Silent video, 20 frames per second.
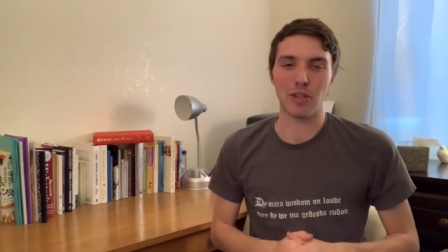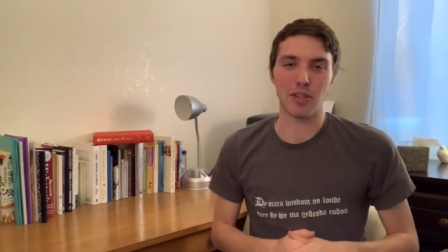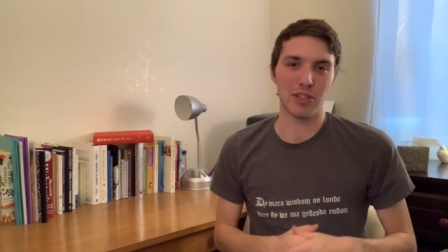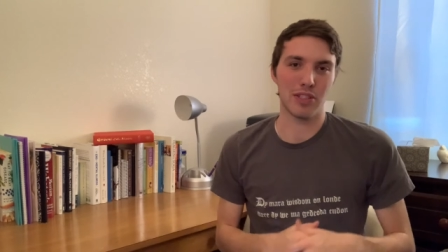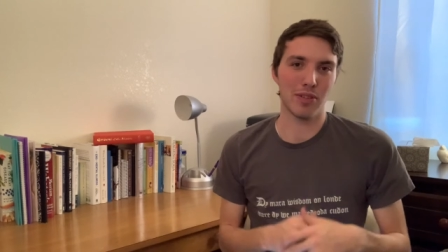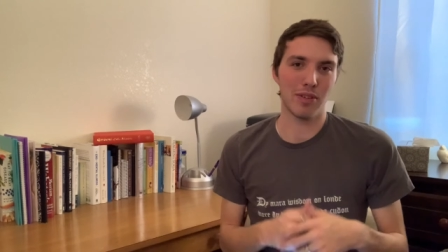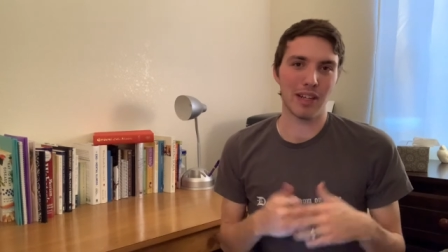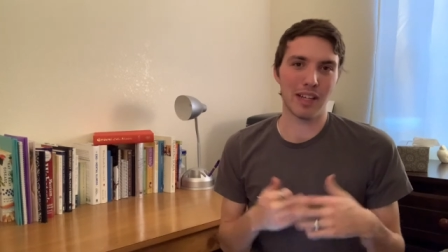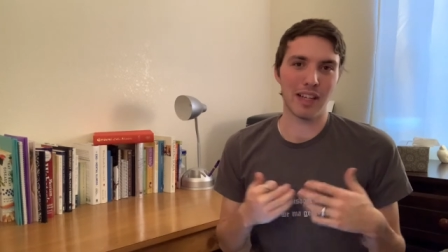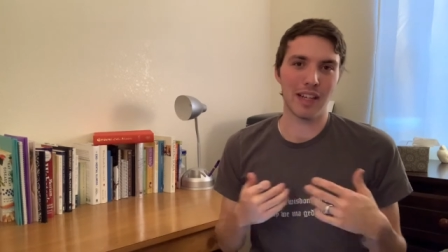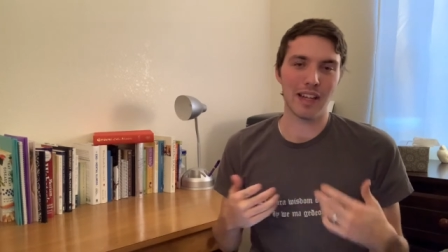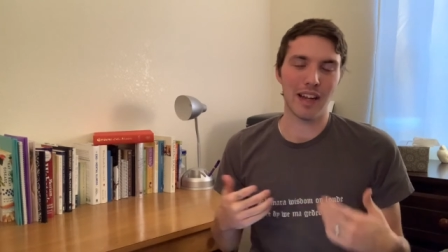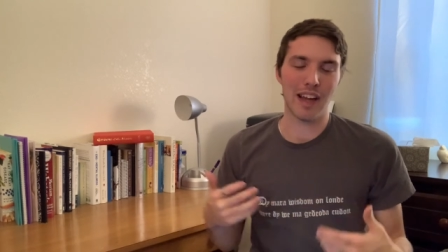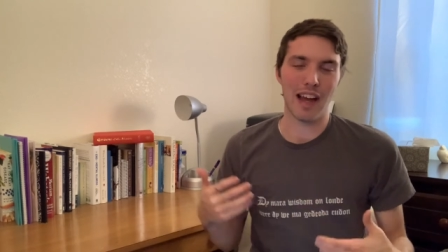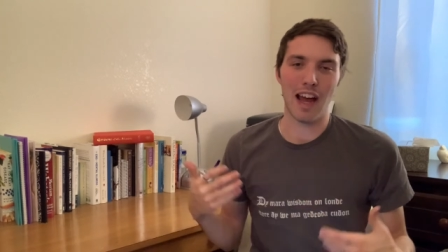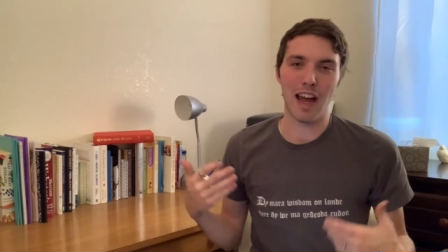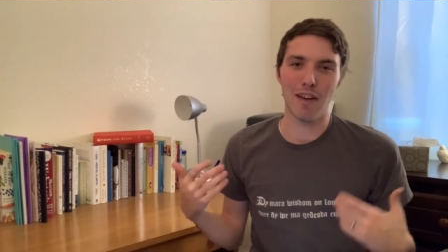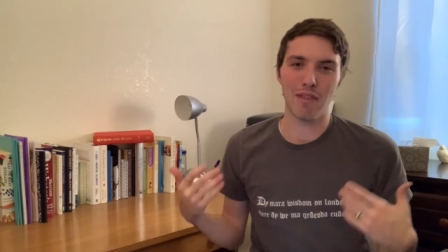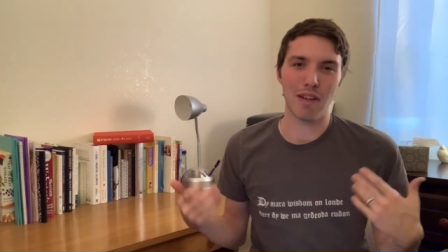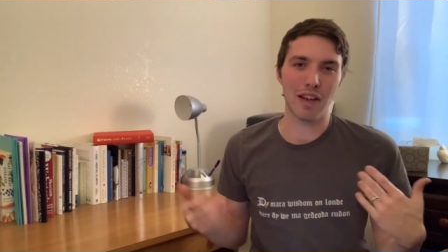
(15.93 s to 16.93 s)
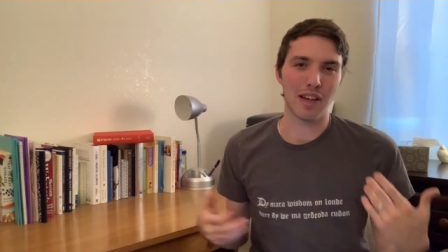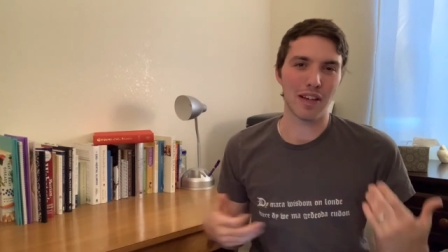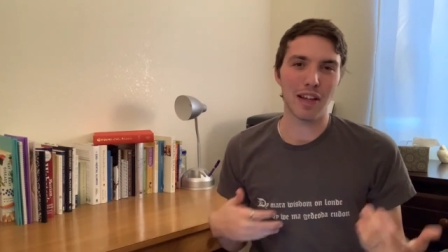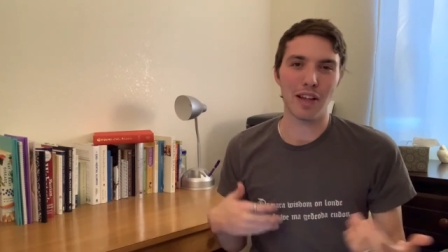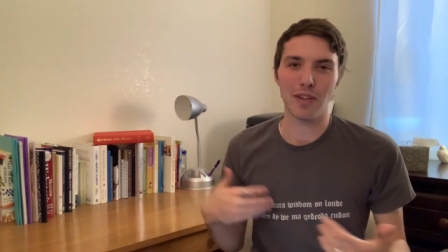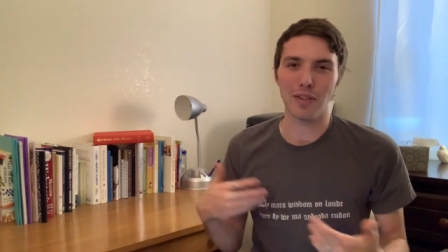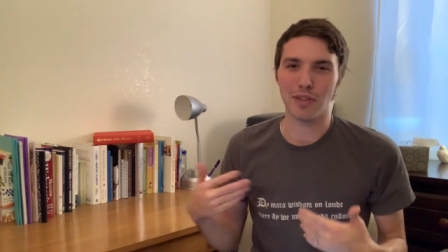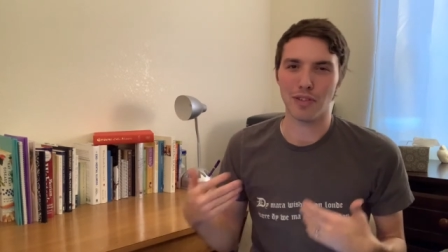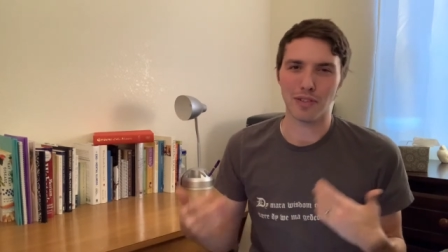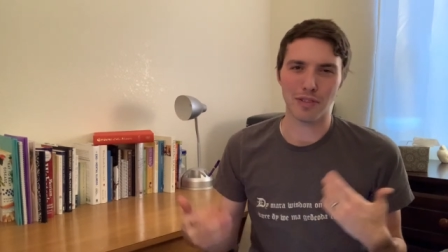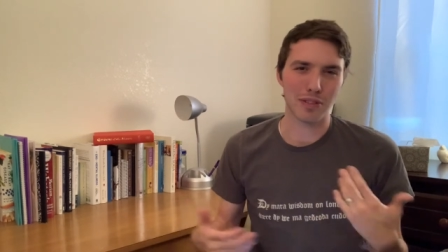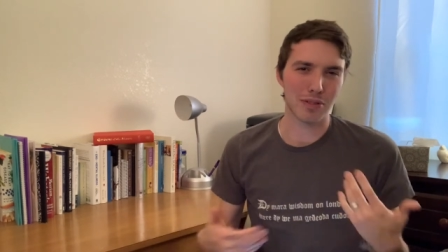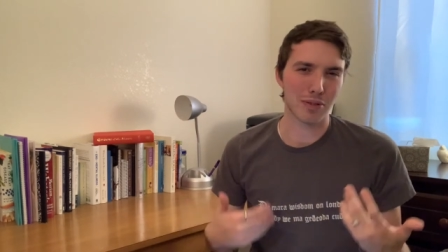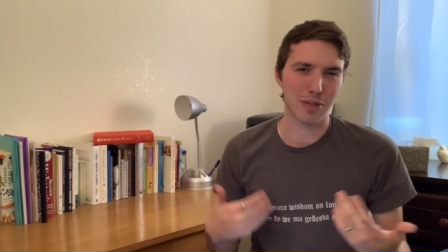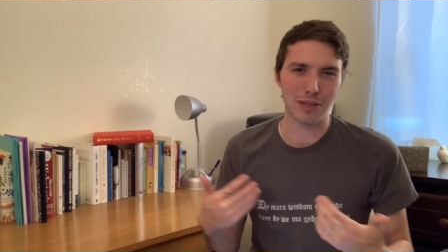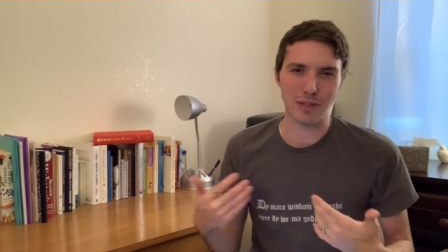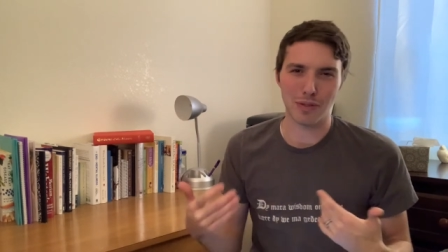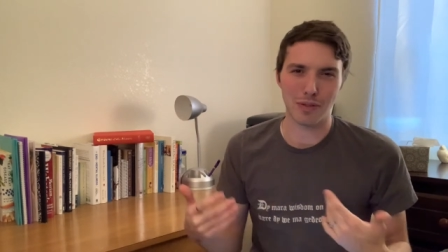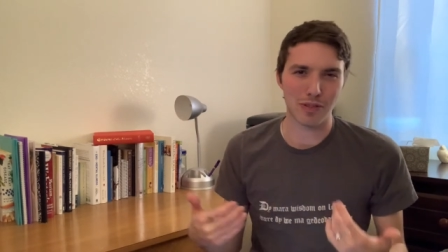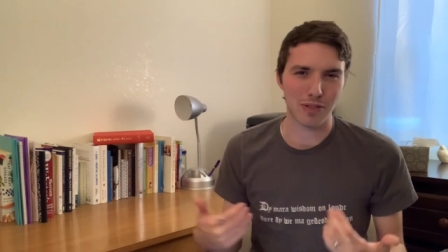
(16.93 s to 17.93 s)
so again I have another Sword and
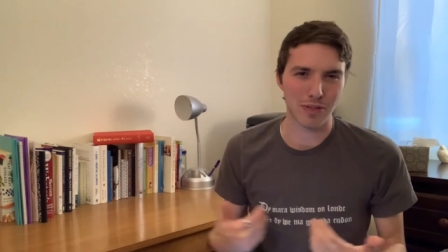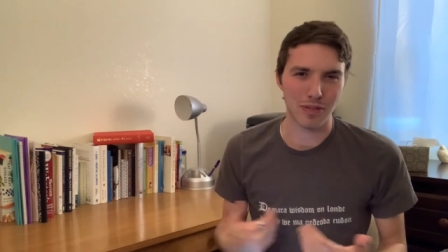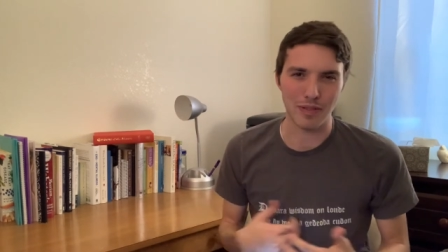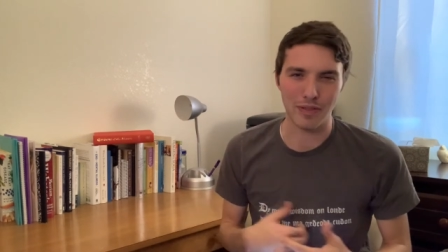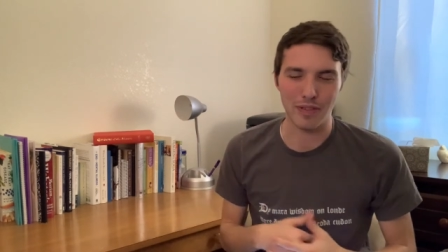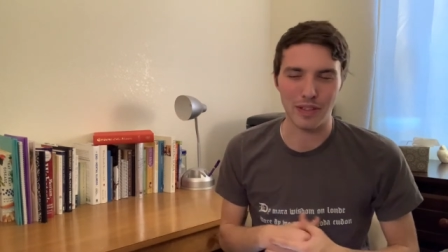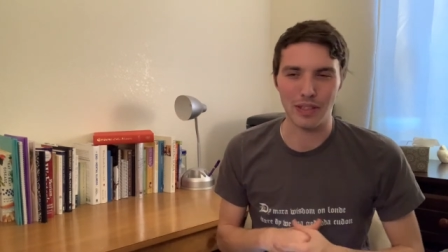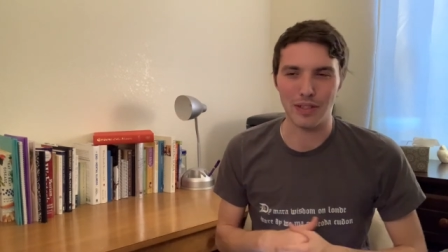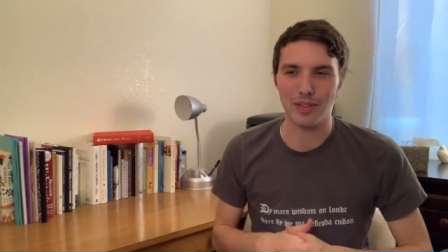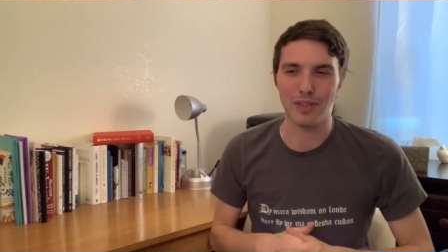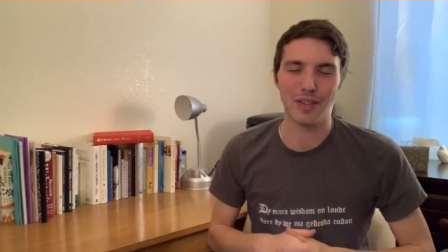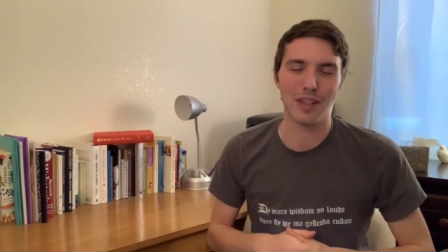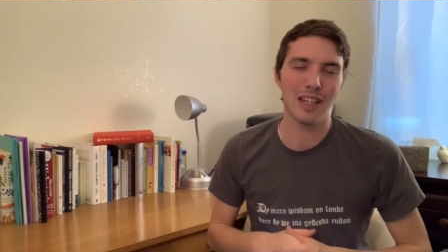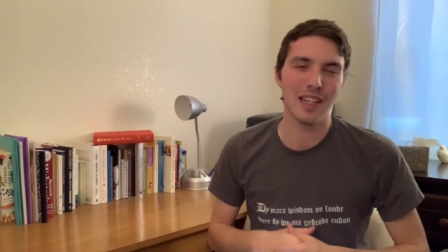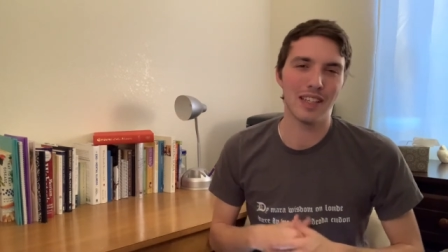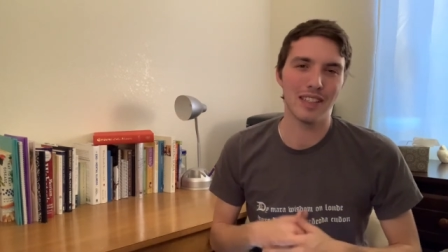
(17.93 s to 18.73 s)
Sorcery feel